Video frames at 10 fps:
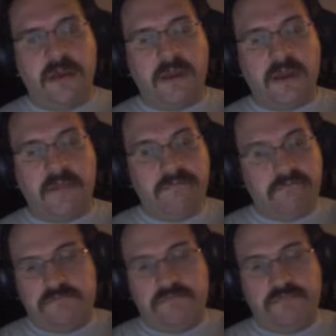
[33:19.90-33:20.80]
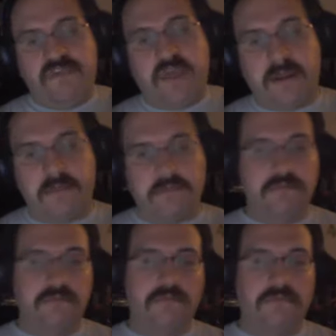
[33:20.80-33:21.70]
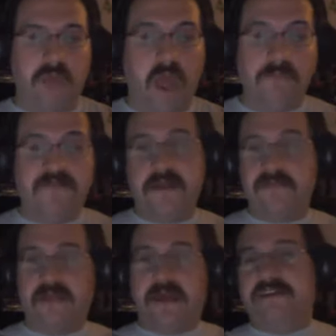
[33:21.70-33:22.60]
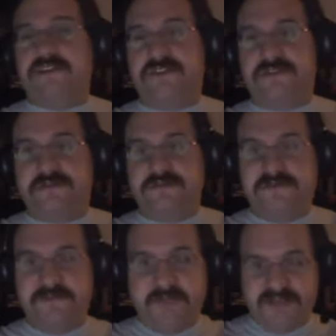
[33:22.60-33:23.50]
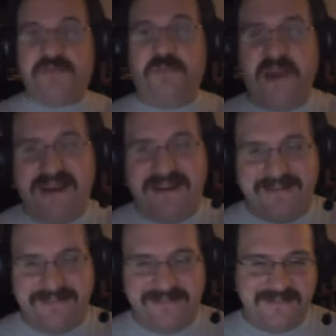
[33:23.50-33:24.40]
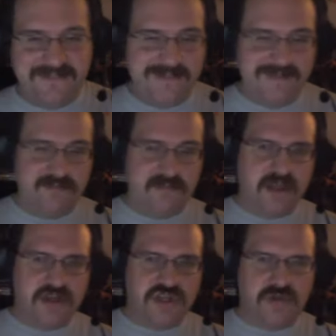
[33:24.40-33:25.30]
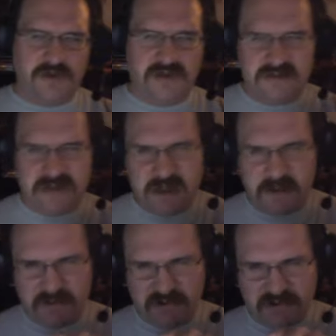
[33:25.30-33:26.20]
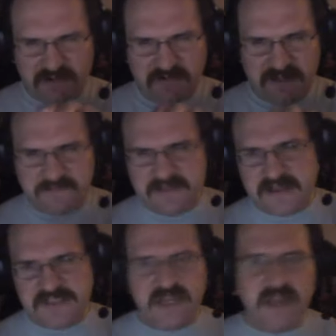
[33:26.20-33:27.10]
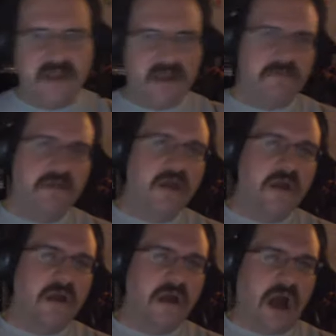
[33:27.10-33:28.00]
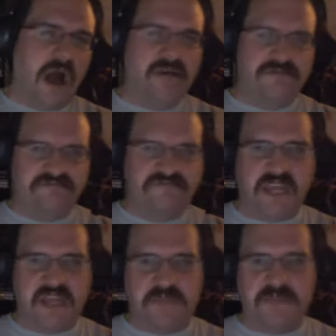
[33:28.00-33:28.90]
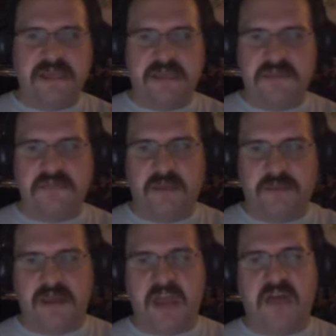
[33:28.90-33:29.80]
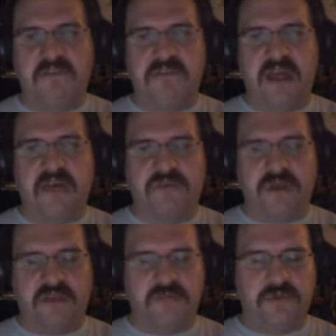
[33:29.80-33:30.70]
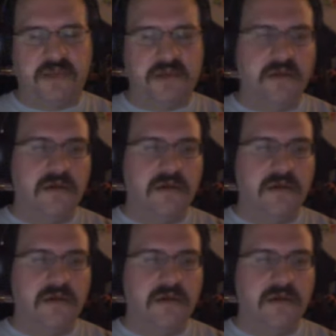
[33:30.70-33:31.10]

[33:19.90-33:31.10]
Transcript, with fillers: And set it. I'm Flame Flash! Big surprise! Not sure what number of Flame Flash I am. I'll take a peek and maybe have that for next week,